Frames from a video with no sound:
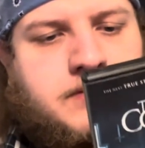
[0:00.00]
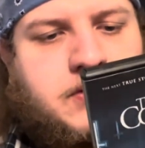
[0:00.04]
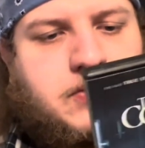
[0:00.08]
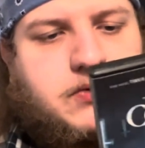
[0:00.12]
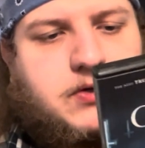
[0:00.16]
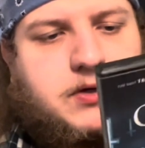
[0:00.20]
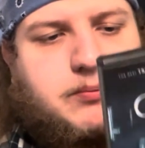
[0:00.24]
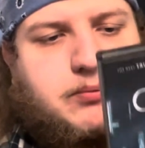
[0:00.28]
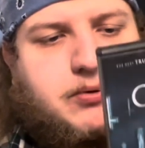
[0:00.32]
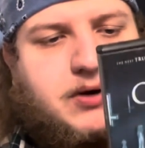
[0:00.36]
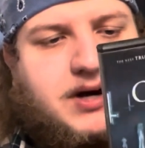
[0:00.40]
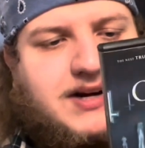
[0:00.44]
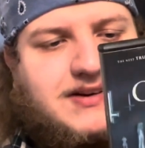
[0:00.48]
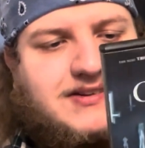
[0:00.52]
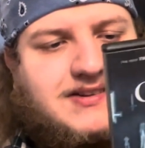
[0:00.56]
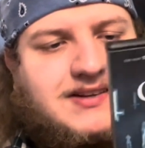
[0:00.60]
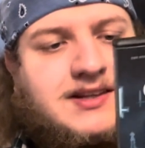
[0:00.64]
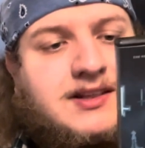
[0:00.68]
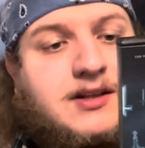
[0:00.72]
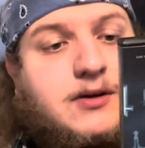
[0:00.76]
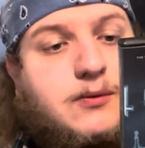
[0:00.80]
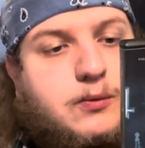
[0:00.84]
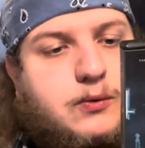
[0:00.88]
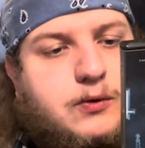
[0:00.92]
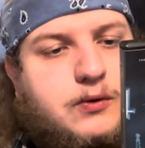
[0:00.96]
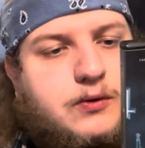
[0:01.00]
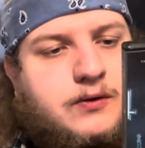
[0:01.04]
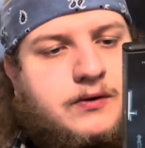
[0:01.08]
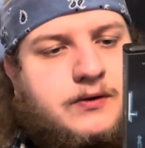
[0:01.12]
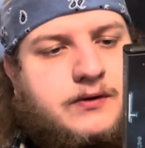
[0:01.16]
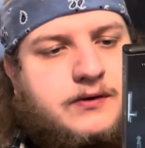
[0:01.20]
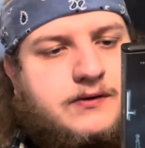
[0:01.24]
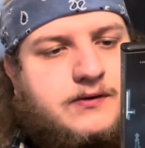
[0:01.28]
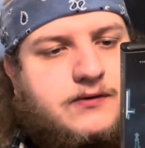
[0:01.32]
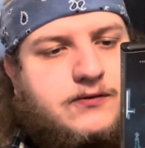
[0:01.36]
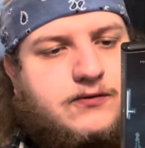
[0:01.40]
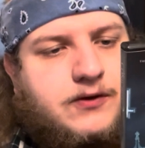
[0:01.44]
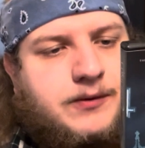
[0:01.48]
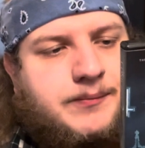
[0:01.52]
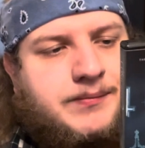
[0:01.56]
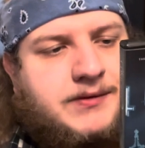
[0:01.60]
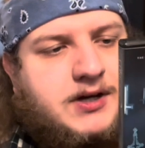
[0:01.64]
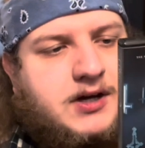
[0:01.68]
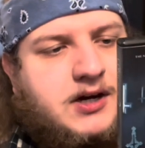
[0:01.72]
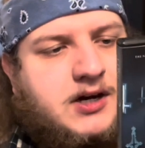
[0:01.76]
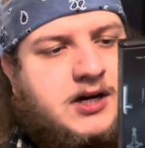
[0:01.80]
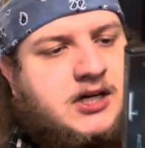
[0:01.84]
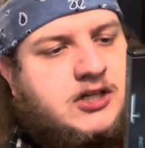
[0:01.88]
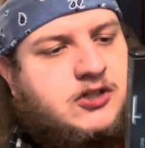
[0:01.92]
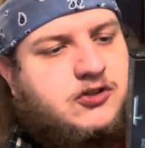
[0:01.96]
Reprising their roles from The
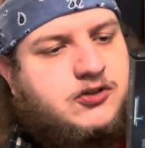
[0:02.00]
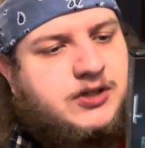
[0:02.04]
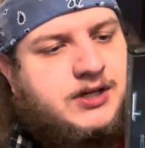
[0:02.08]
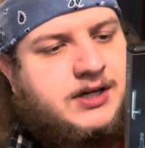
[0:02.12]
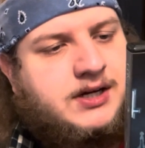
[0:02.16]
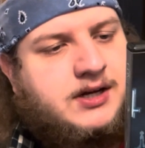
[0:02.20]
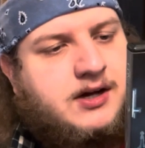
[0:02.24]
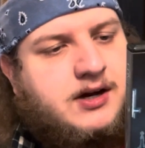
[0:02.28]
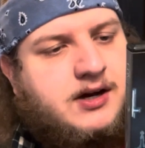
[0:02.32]
Conjuring,